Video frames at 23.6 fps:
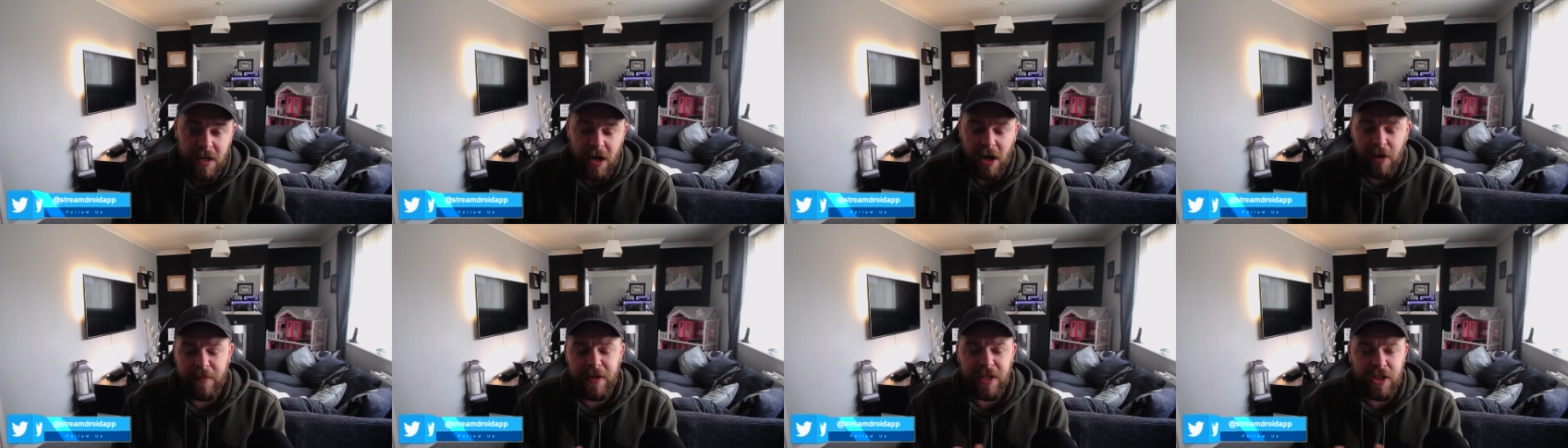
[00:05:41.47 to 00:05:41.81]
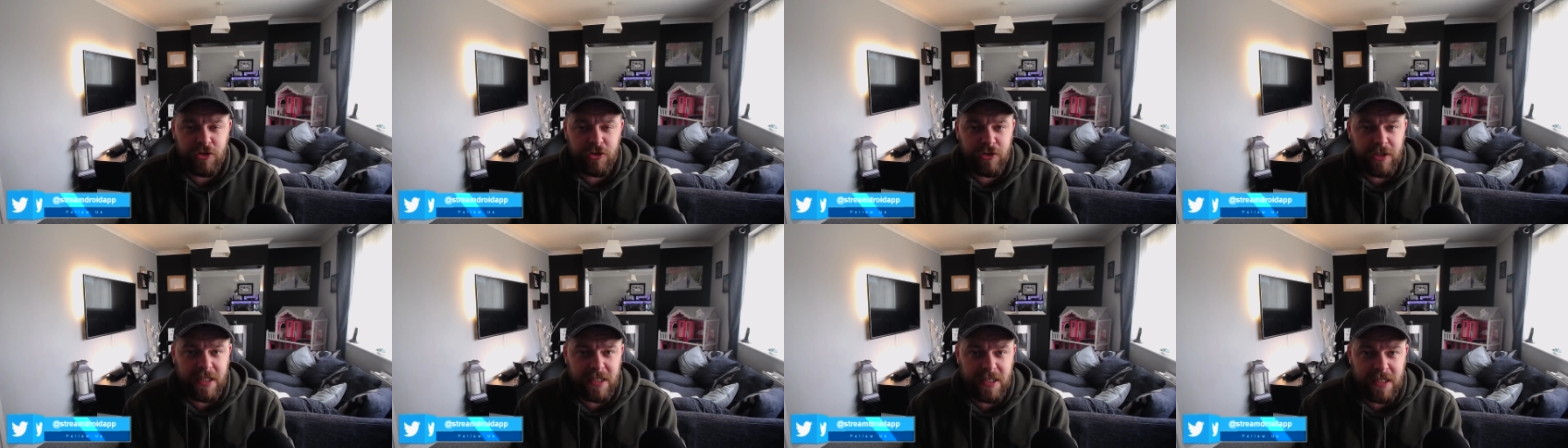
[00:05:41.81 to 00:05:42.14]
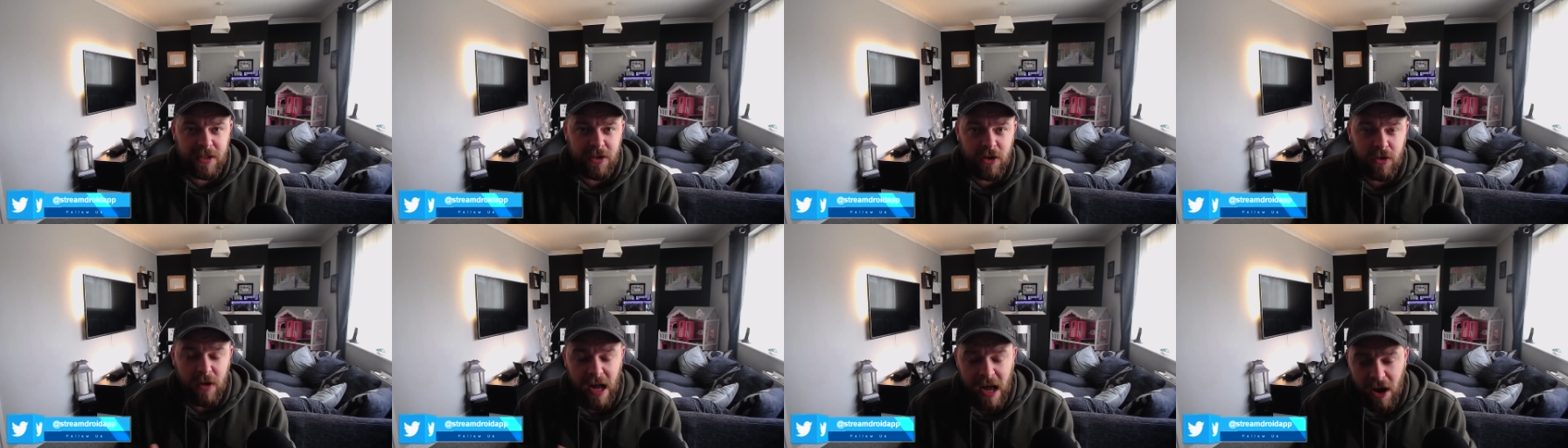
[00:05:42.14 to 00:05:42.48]
I'm intrigued to
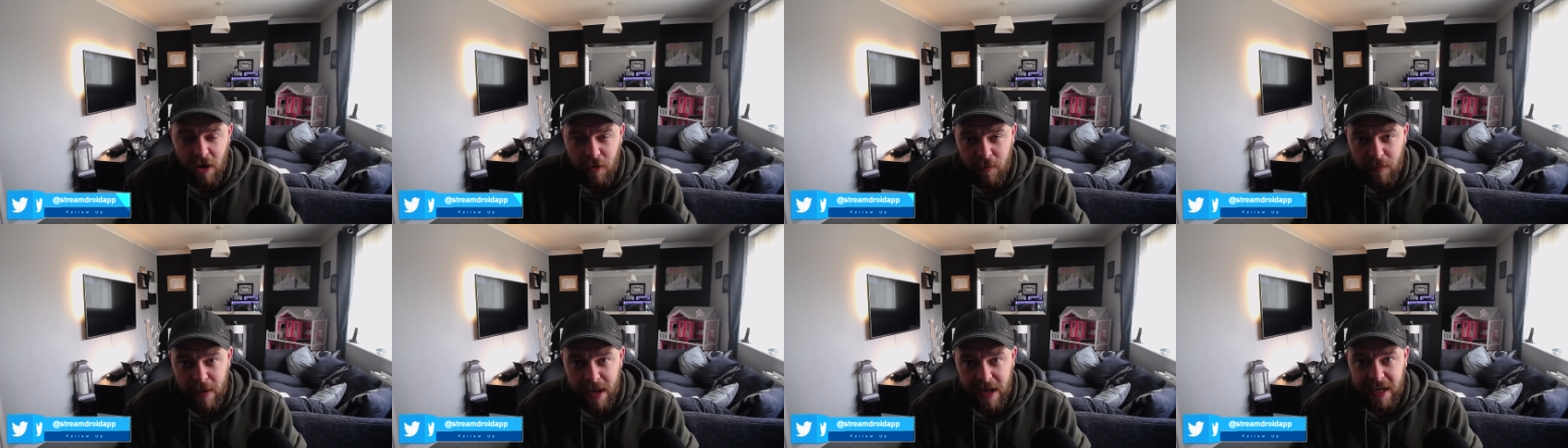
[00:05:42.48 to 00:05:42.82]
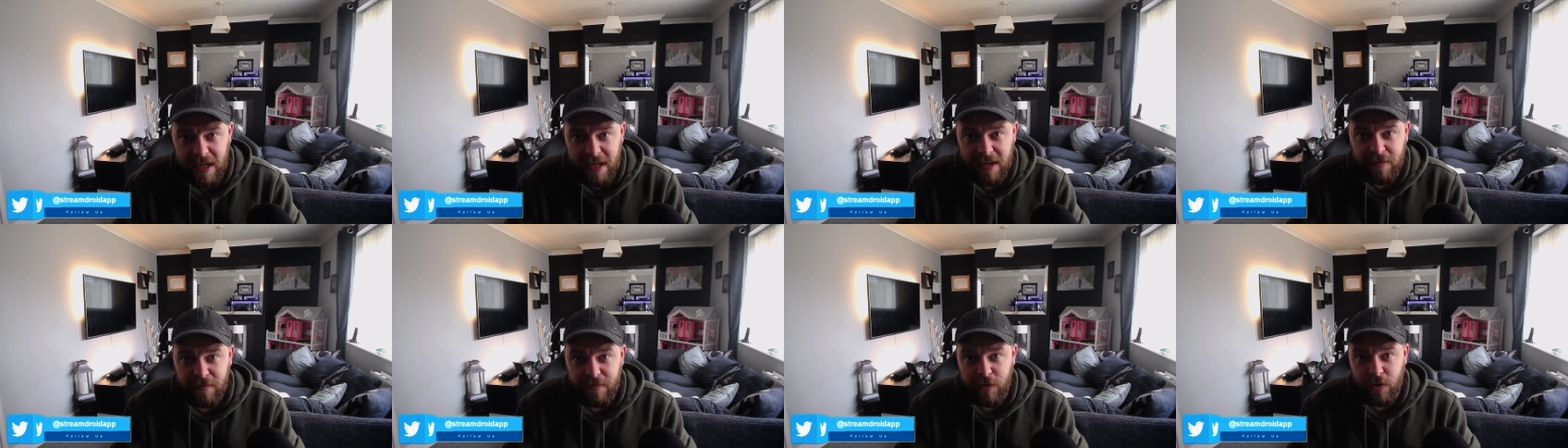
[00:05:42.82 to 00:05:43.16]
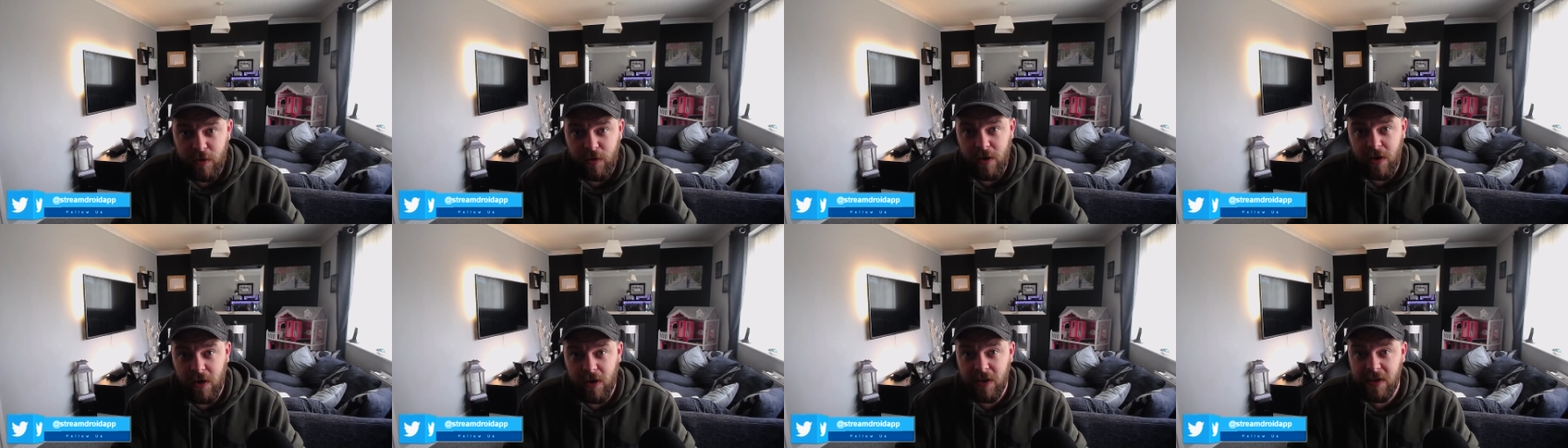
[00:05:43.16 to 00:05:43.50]
know how many of
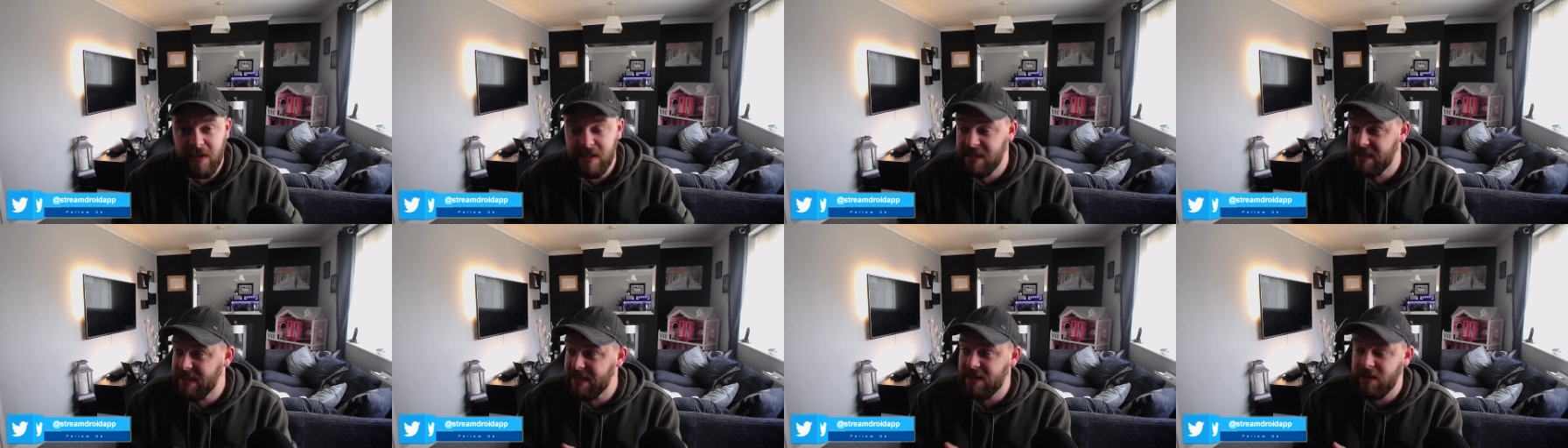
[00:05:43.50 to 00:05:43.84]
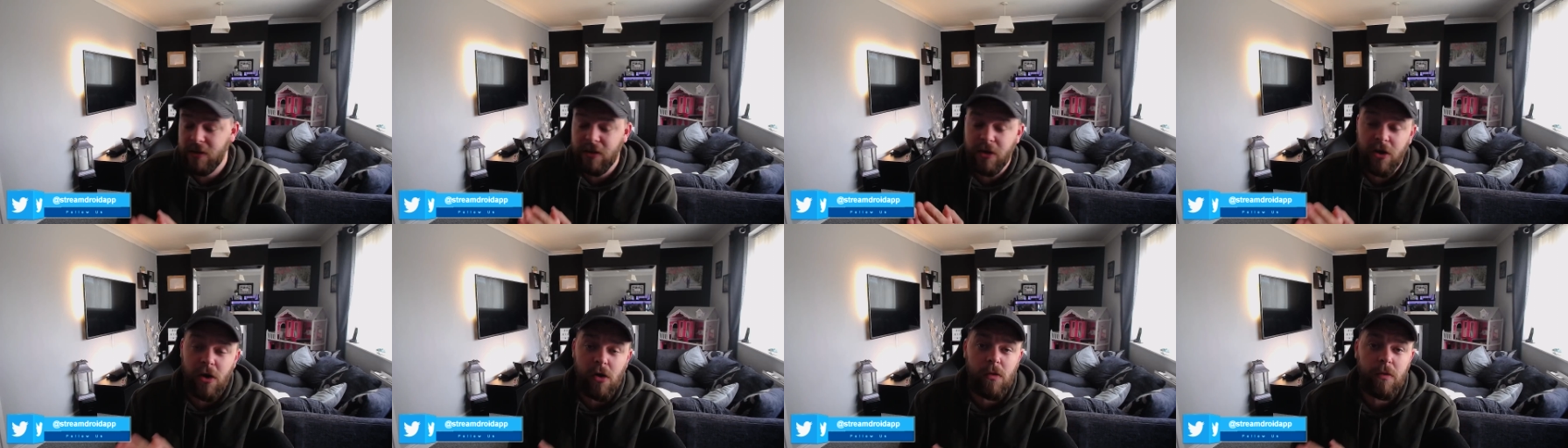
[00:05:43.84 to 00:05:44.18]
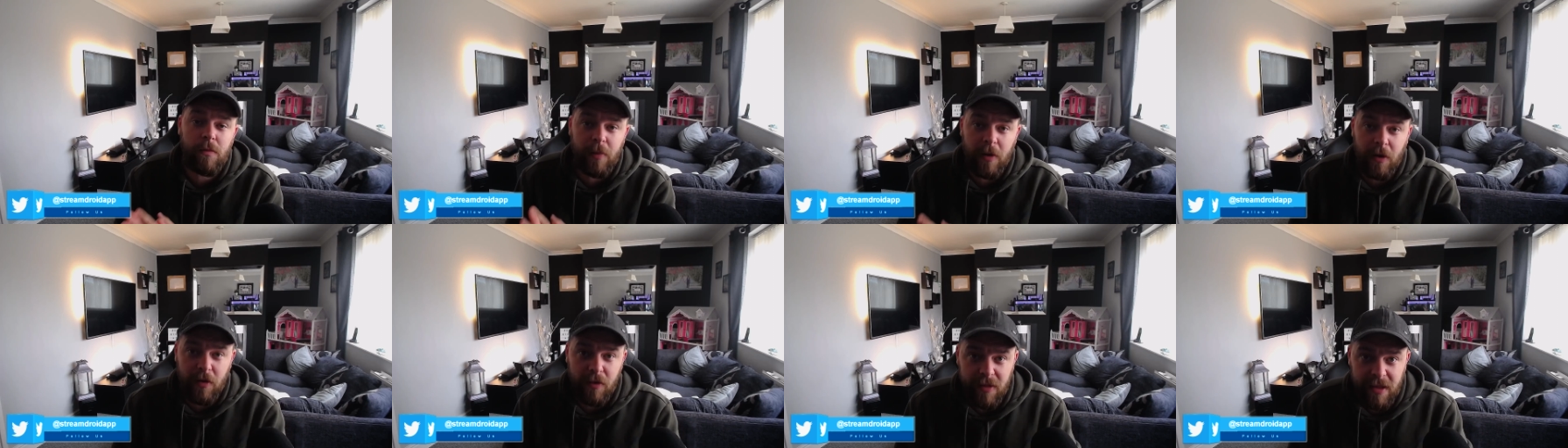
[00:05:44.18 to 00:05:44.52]
you guys didn't know
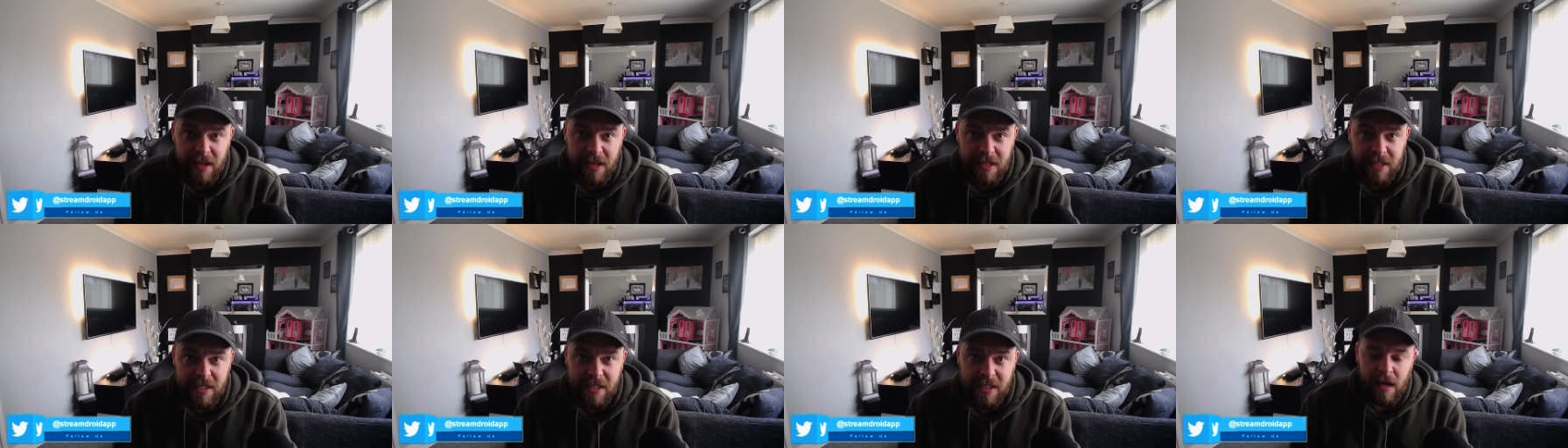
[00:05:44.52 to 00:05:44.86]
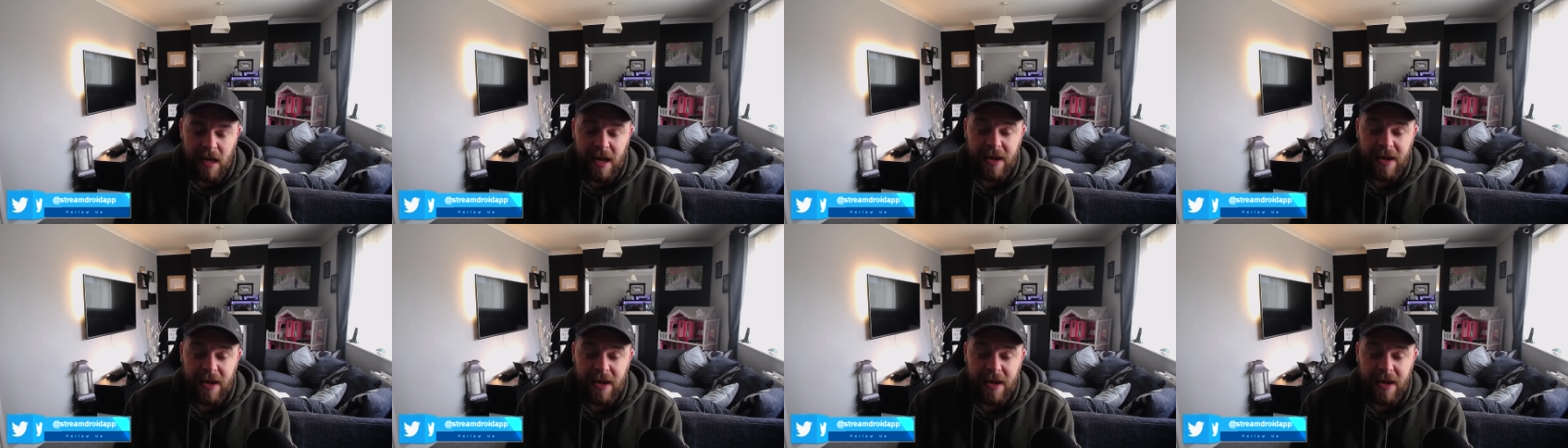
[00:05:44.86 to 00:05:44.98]
about this